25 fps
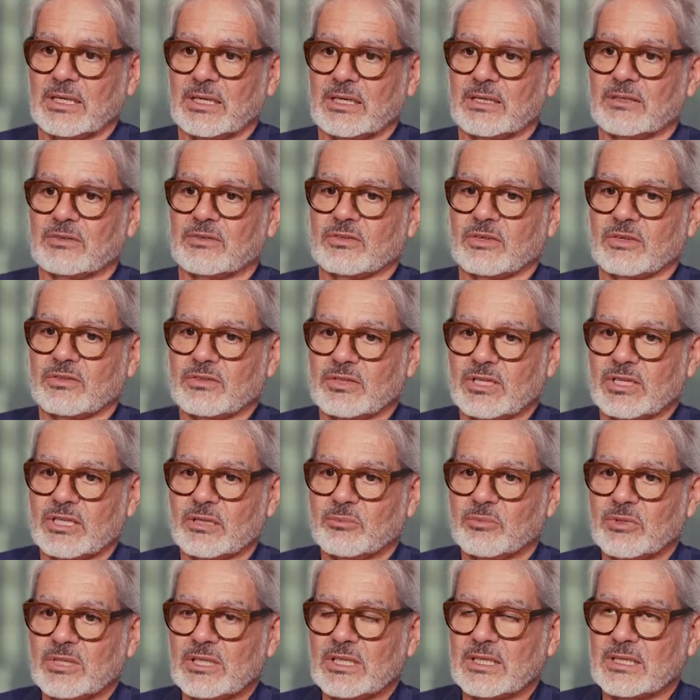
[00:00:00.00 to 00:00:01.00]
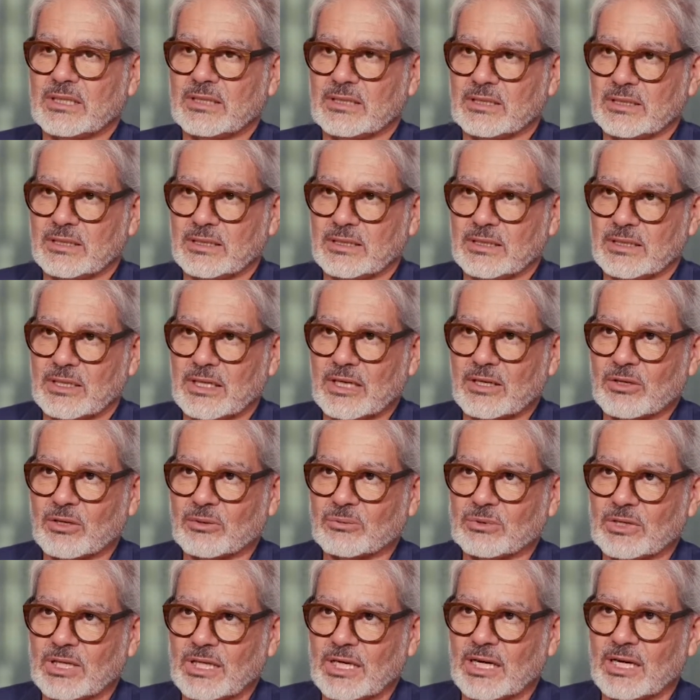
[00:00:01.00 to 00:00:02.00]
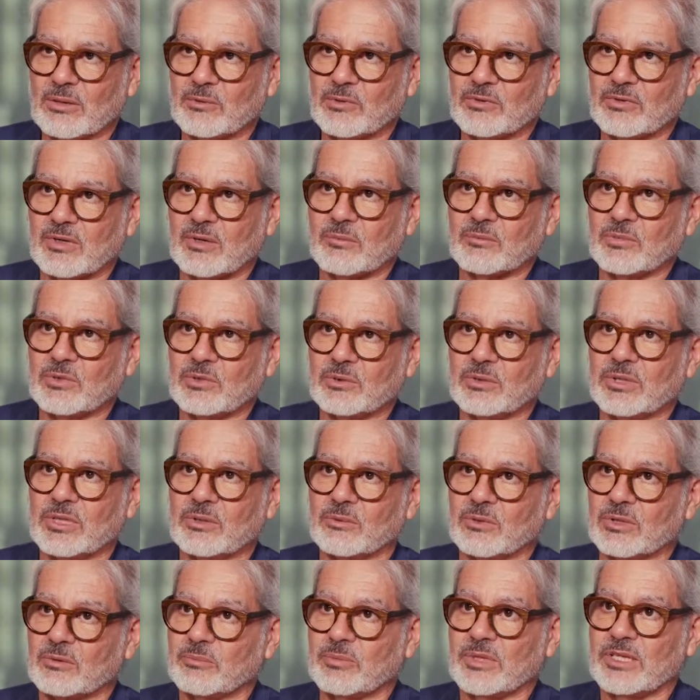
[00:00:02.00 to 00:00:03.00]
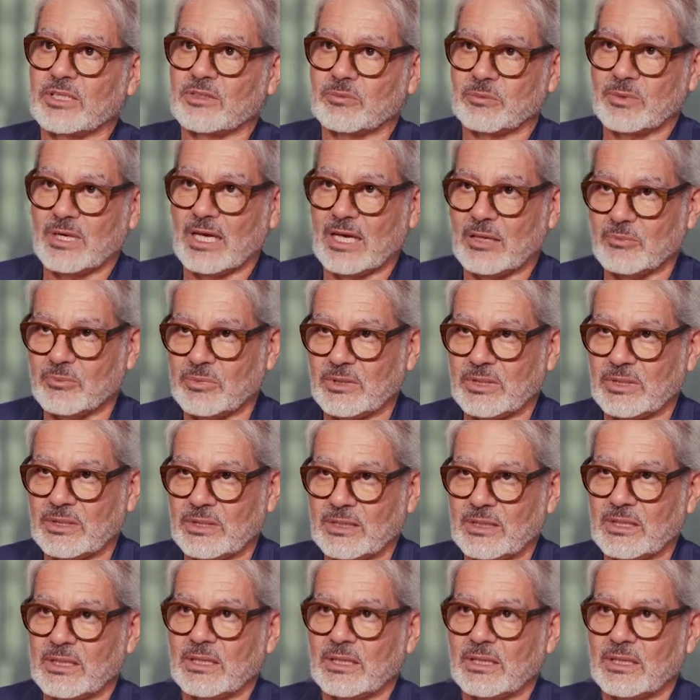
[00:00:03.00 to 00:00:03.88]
And sustainability can only come if I'm doing what makes me happy.